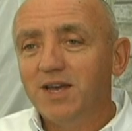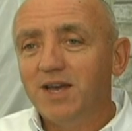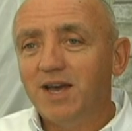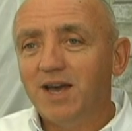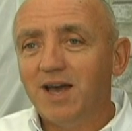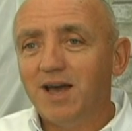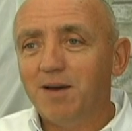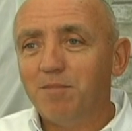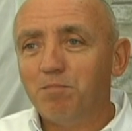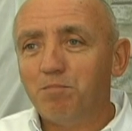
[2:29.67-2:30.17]

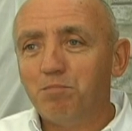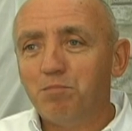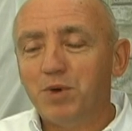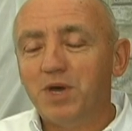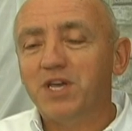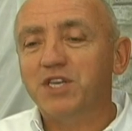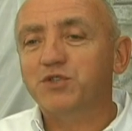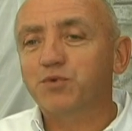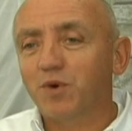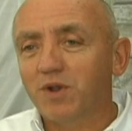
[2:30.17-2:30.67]

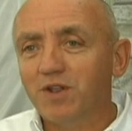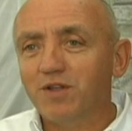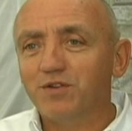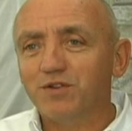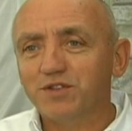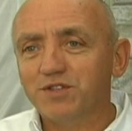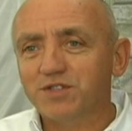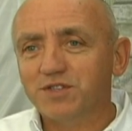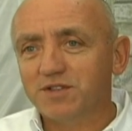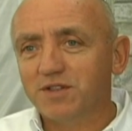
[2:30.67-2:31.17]
But it's one of
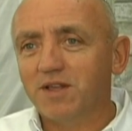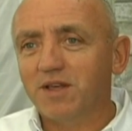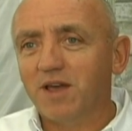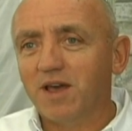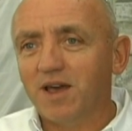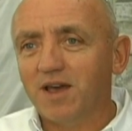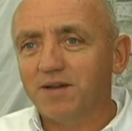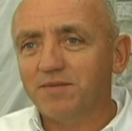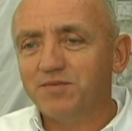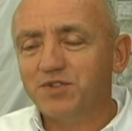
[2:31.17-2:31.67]
those
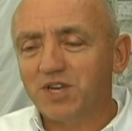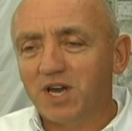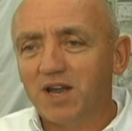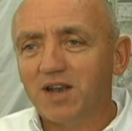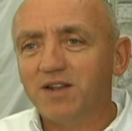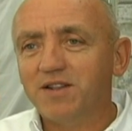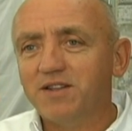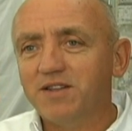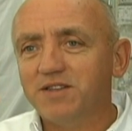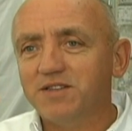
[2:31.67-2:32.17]

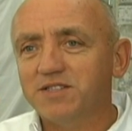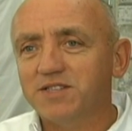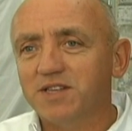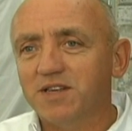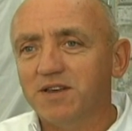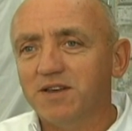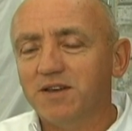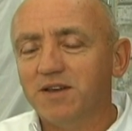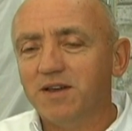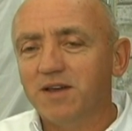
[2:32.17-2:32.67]
charities
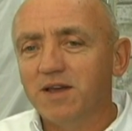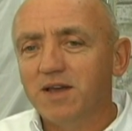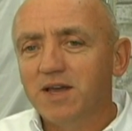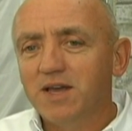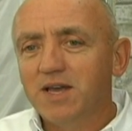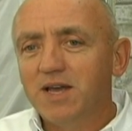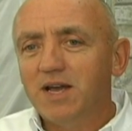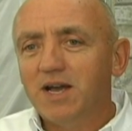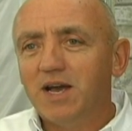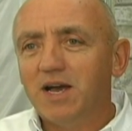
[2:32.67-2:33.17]
that
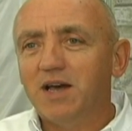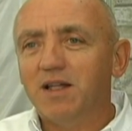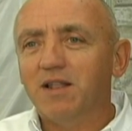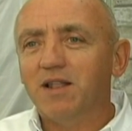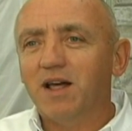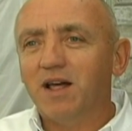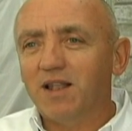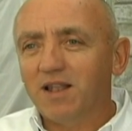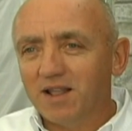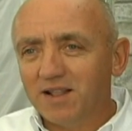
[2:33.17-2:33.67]

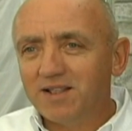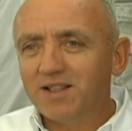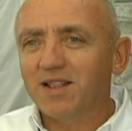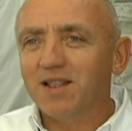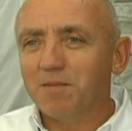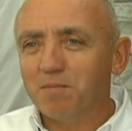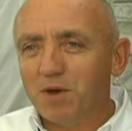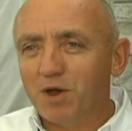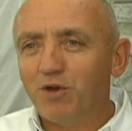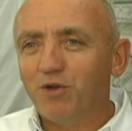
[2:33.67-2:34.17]
a
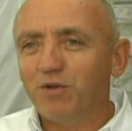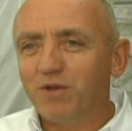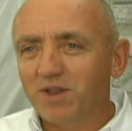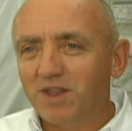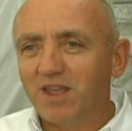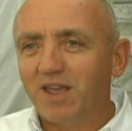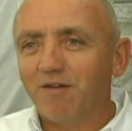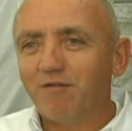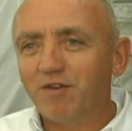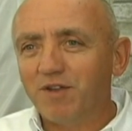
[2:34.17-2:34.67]
little
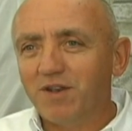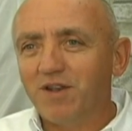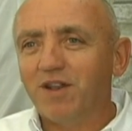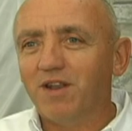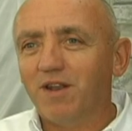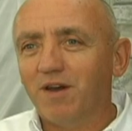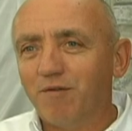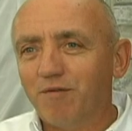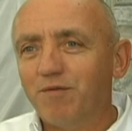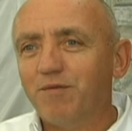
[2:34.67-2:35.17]
amount given
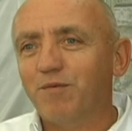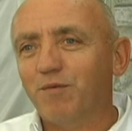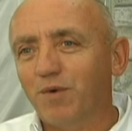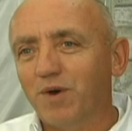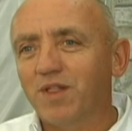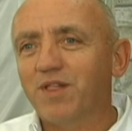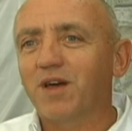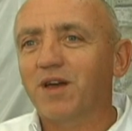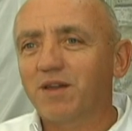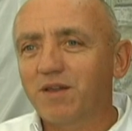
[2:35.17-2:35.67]

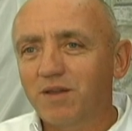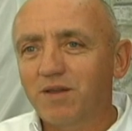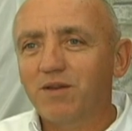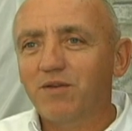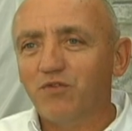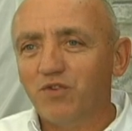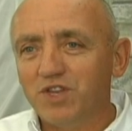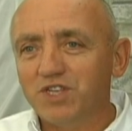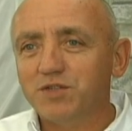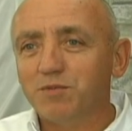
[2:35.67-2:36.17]
with a
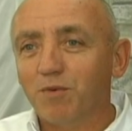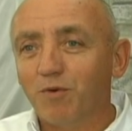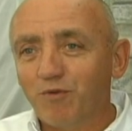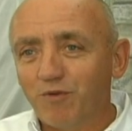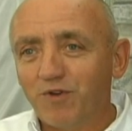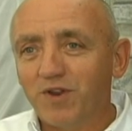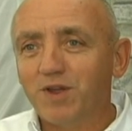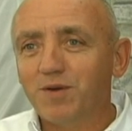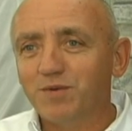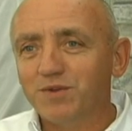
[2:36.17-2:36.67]
reasonable
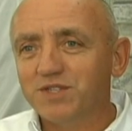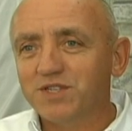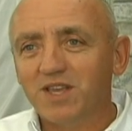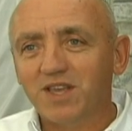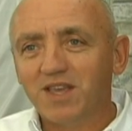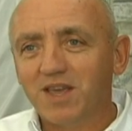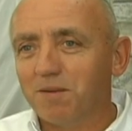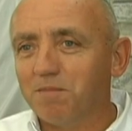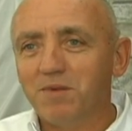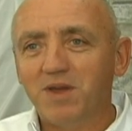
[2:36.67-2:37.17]

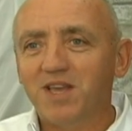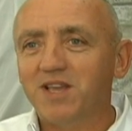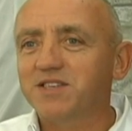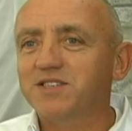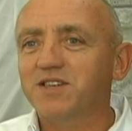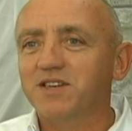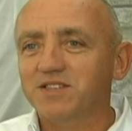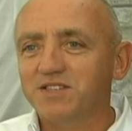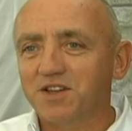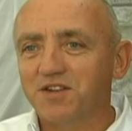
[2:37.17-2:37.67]
frequency can make
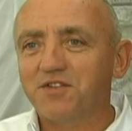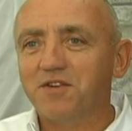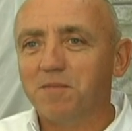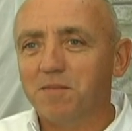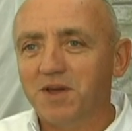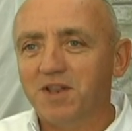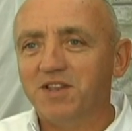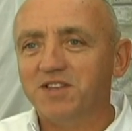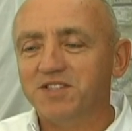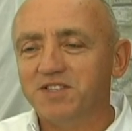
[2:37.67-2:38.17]
such a
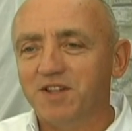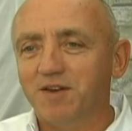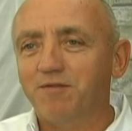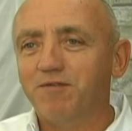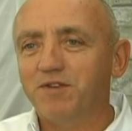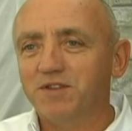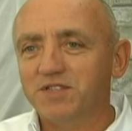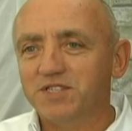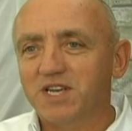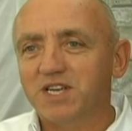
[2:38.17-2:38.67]
tremendous
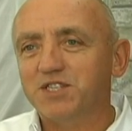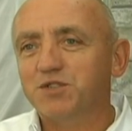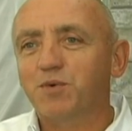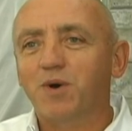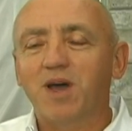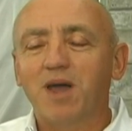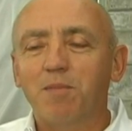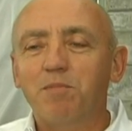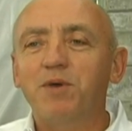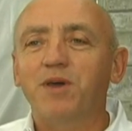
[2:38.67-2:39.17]
difference. That's
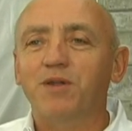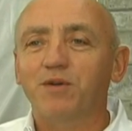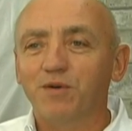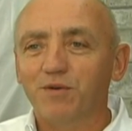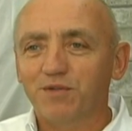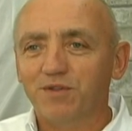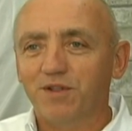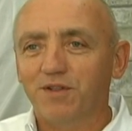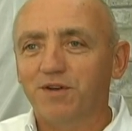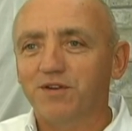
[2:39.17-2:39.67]
why a
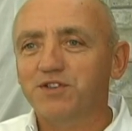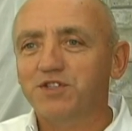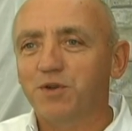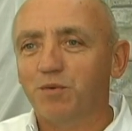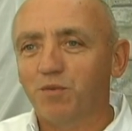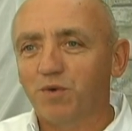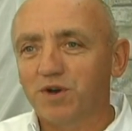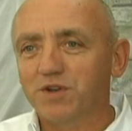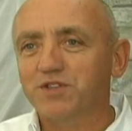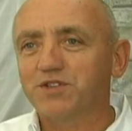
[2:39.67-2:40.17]
payroll
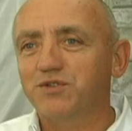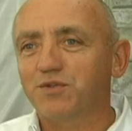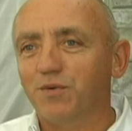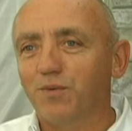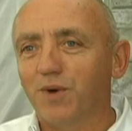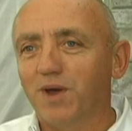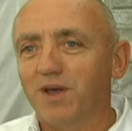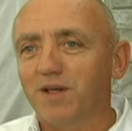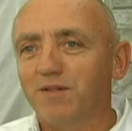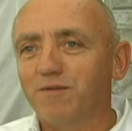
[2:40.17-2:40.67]
deduction works so
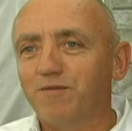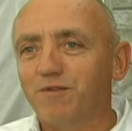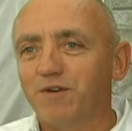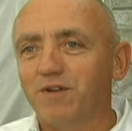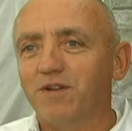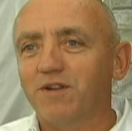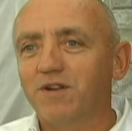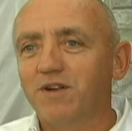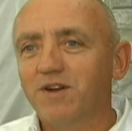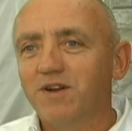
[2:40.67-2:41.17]
well
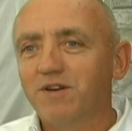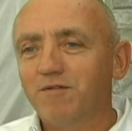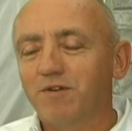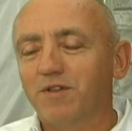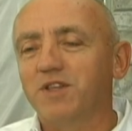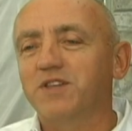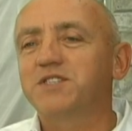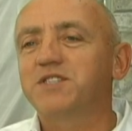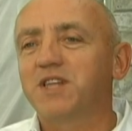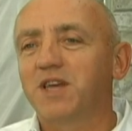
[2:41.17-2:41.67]
for
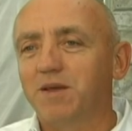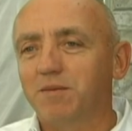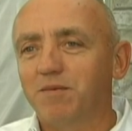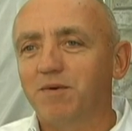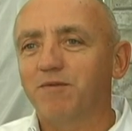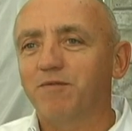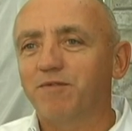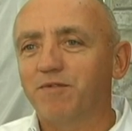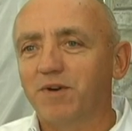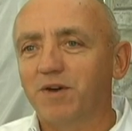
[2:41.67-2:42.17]
this type
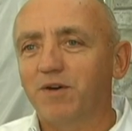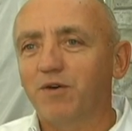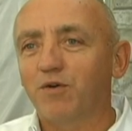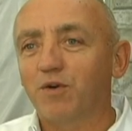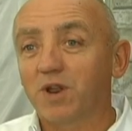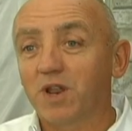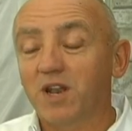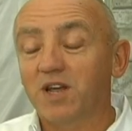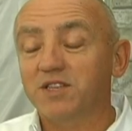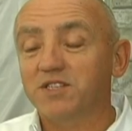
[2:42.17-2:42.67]
of
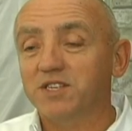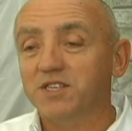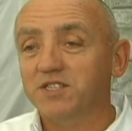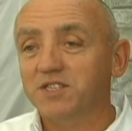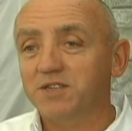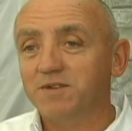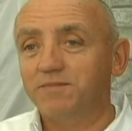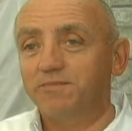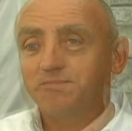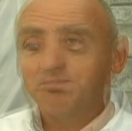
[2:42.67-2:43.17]

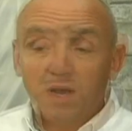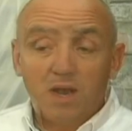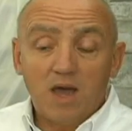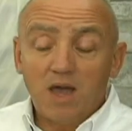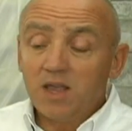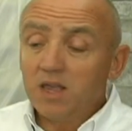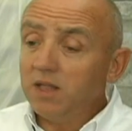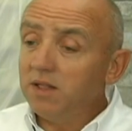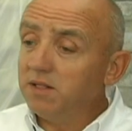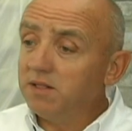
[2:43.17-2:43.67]
organisation. I mean,
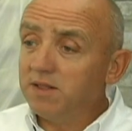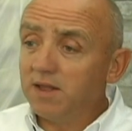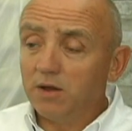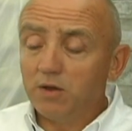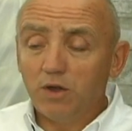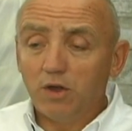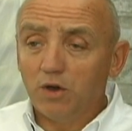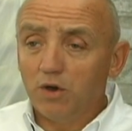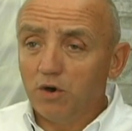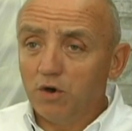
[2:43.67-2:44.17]
I can
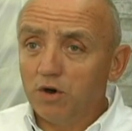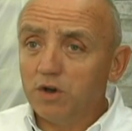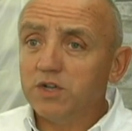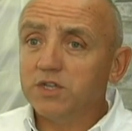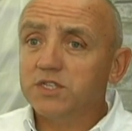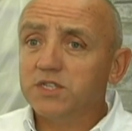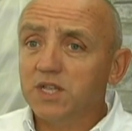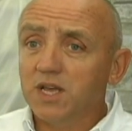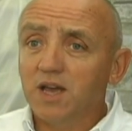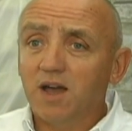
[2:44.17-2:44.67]
tell you
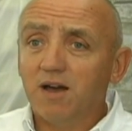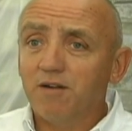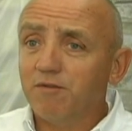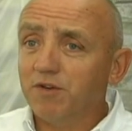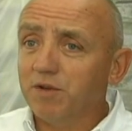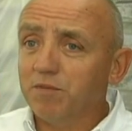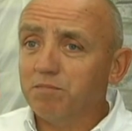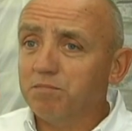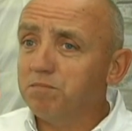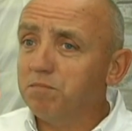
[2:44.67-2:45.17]
honestly, I
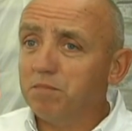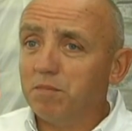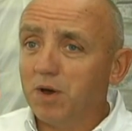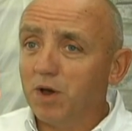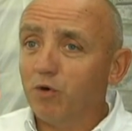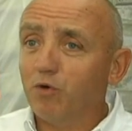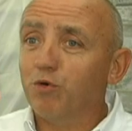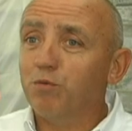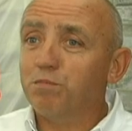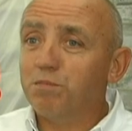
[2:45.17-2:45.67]
have
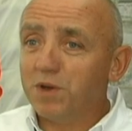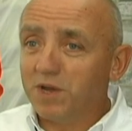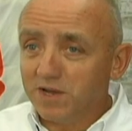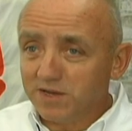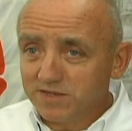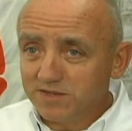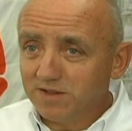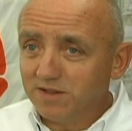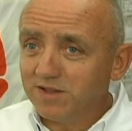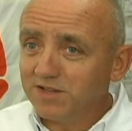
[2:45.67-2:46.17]
my own
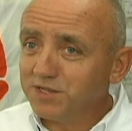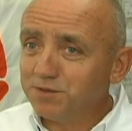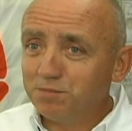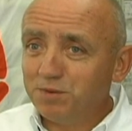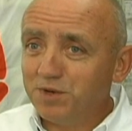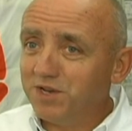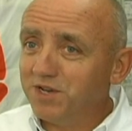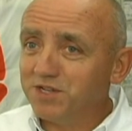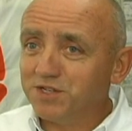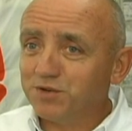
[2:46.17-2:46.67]
personal
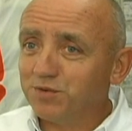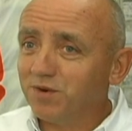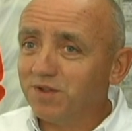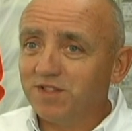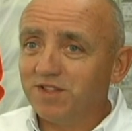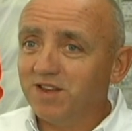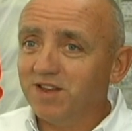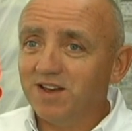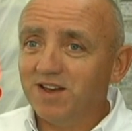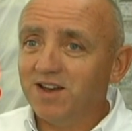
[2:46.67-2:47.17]
experience
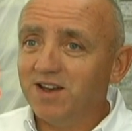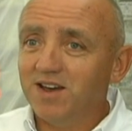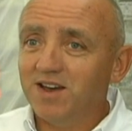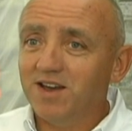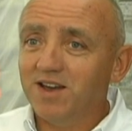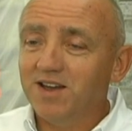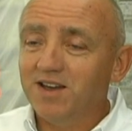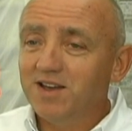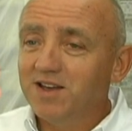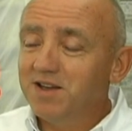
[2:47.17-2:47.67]
with it.
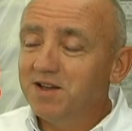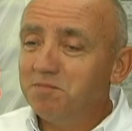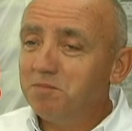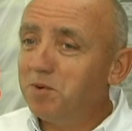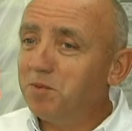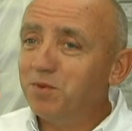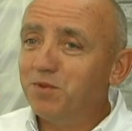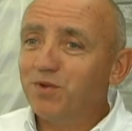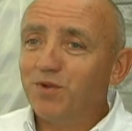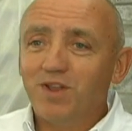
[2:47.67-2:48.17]

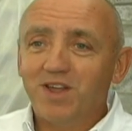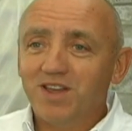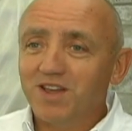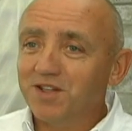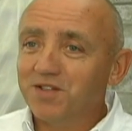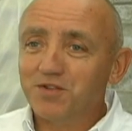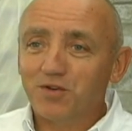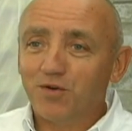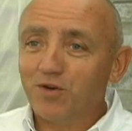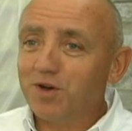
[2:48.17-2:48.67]
People don't like
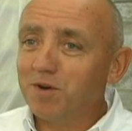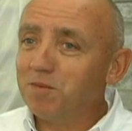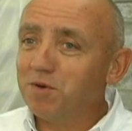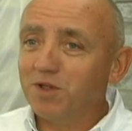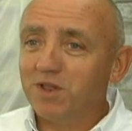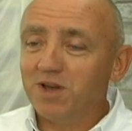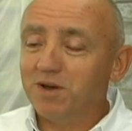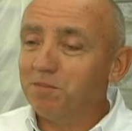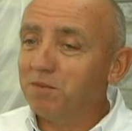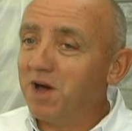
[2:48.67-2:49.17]
to talk
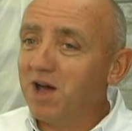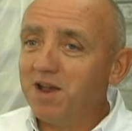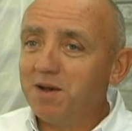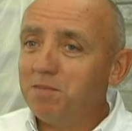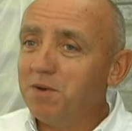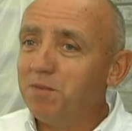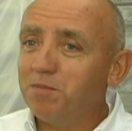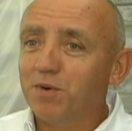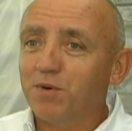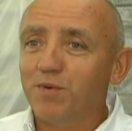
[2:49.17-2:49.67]
about that, but I
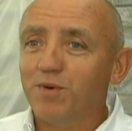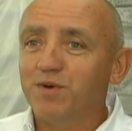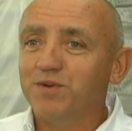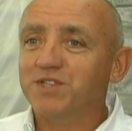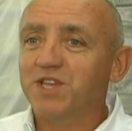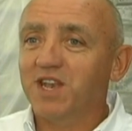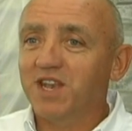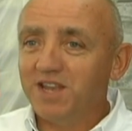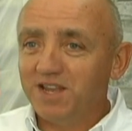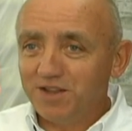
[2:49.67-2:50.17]
remember when I
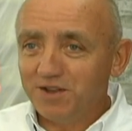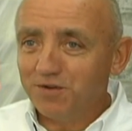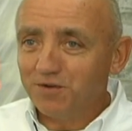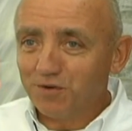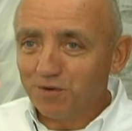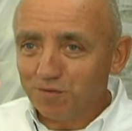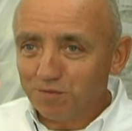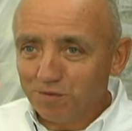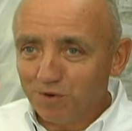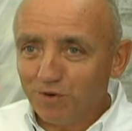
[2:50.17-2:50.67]
was an
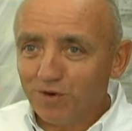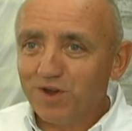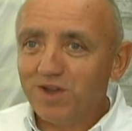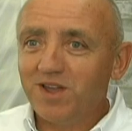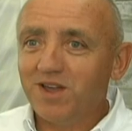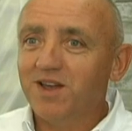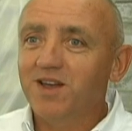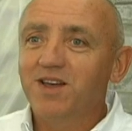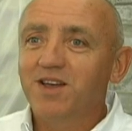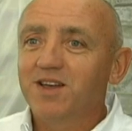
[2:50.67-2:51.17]
8-year-old
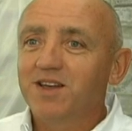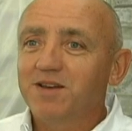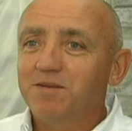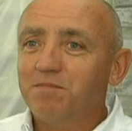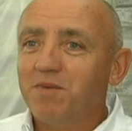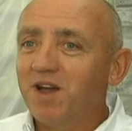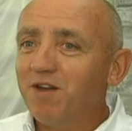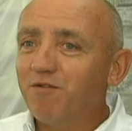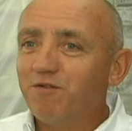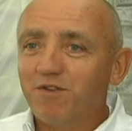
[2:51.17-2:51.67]
boy,
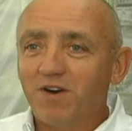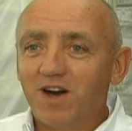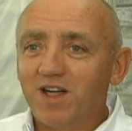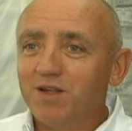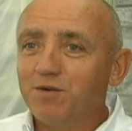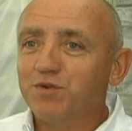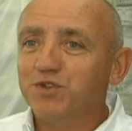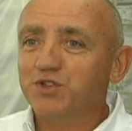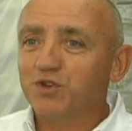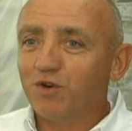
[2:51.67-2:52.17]
my
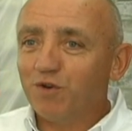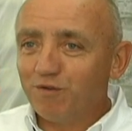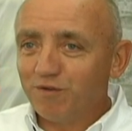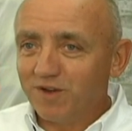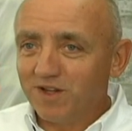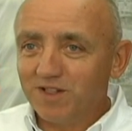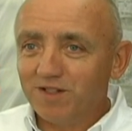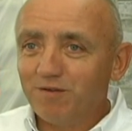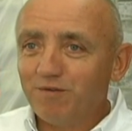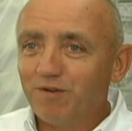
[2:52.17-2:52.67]
father was off
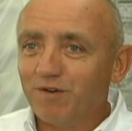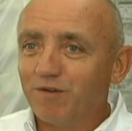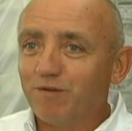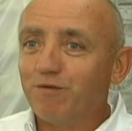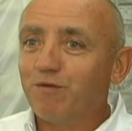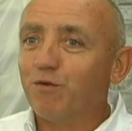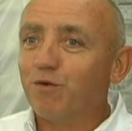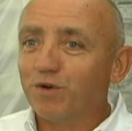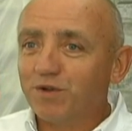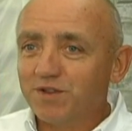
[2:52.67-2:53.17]
ill for
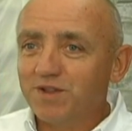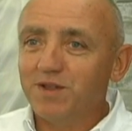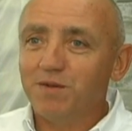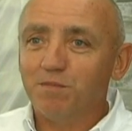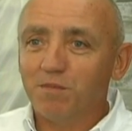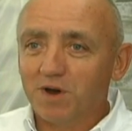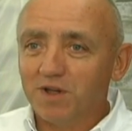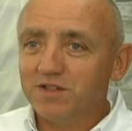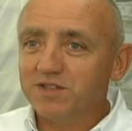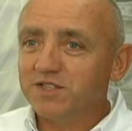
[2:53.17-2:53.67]

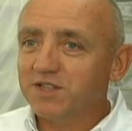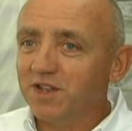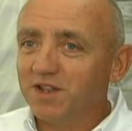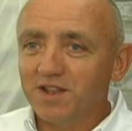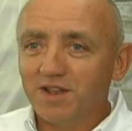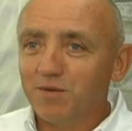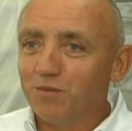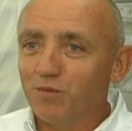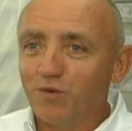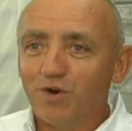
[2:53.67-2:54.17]
14 months and
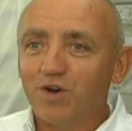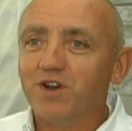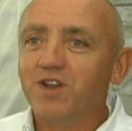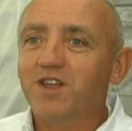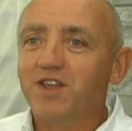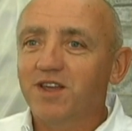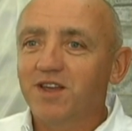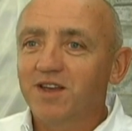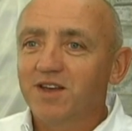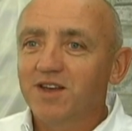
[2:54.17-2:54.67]
didn't work.